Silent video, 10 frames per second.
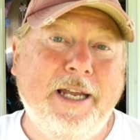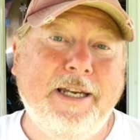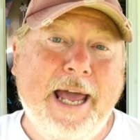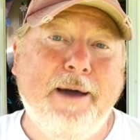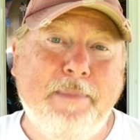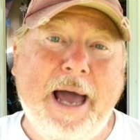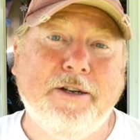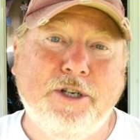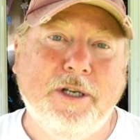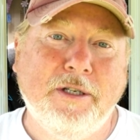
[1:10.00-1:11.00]
now
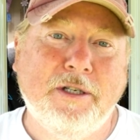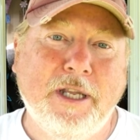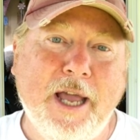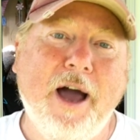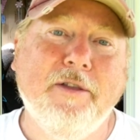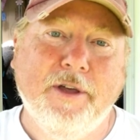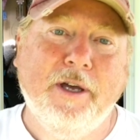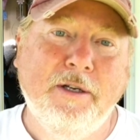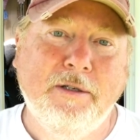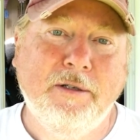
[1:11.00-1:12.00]
matches the
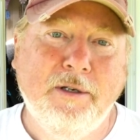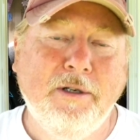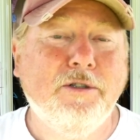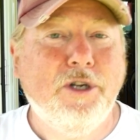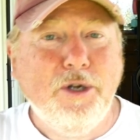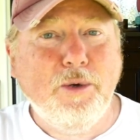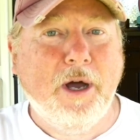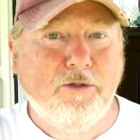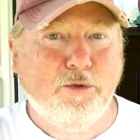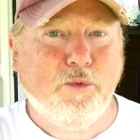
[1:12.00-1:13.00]
other
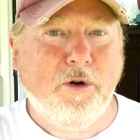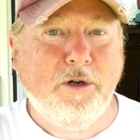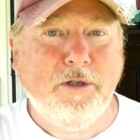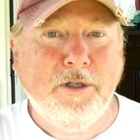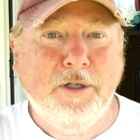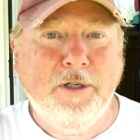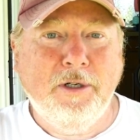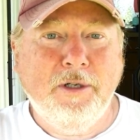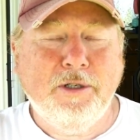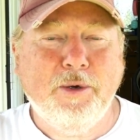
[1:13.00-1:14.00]
200 watt
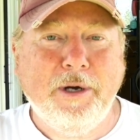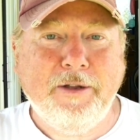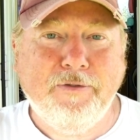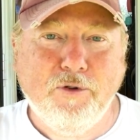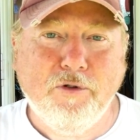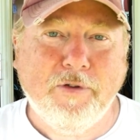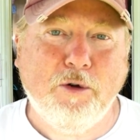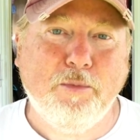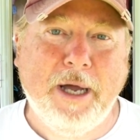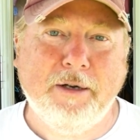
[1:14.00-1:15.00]
24
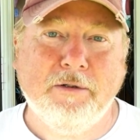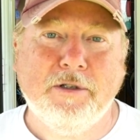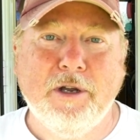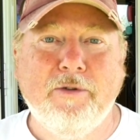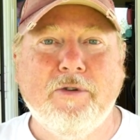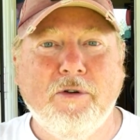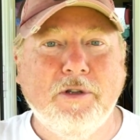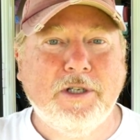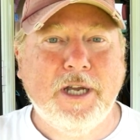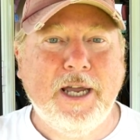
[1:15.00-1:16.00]
volt panel. So I've got
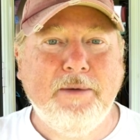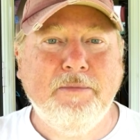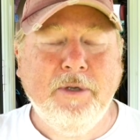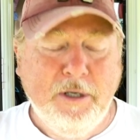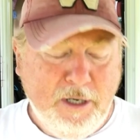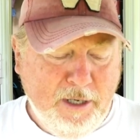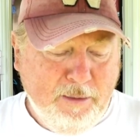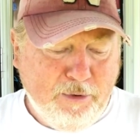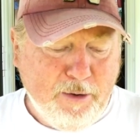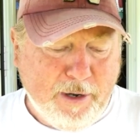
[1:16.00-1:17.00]
the same,
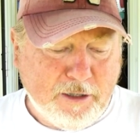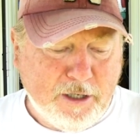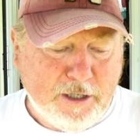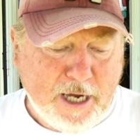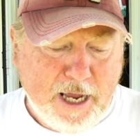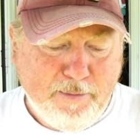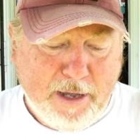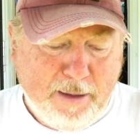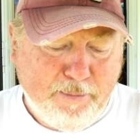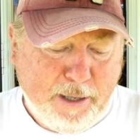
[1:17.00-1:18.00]
pretty much the same
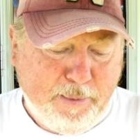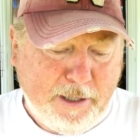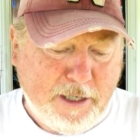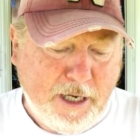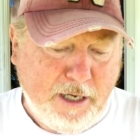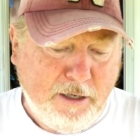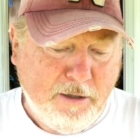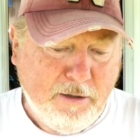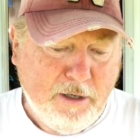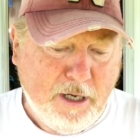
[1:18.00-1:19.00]
MPPT
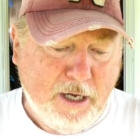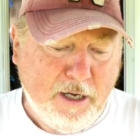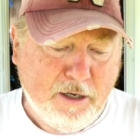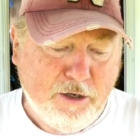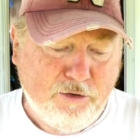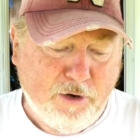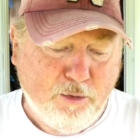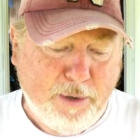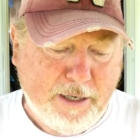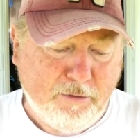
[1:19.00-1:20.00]

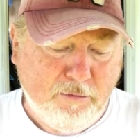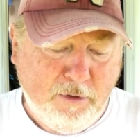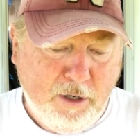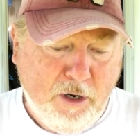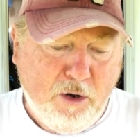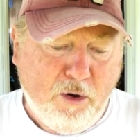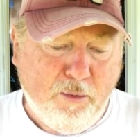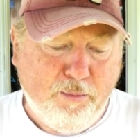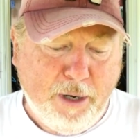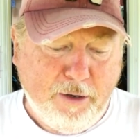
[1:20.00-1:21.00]
control panel
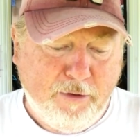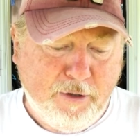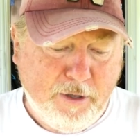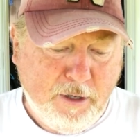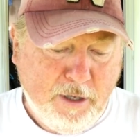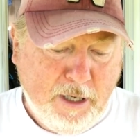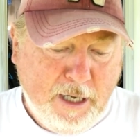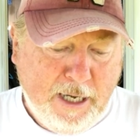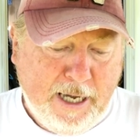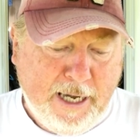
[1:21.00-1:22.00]
on both.
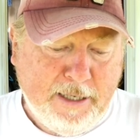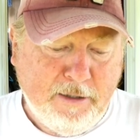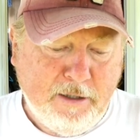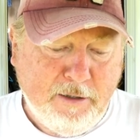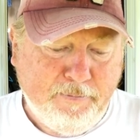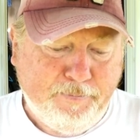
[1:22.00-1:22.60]
And